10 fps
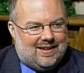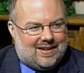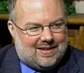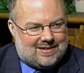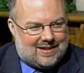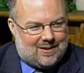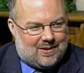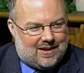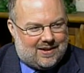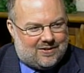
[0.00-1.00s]
than the
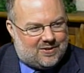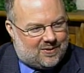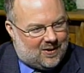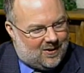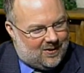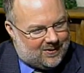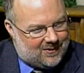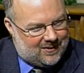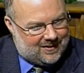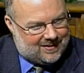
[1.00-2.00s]
statewide average for all
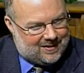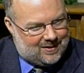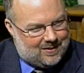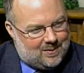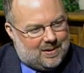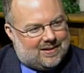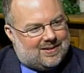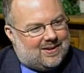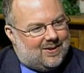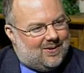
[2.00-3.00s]
students in New
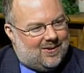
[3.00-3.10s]
Mexico,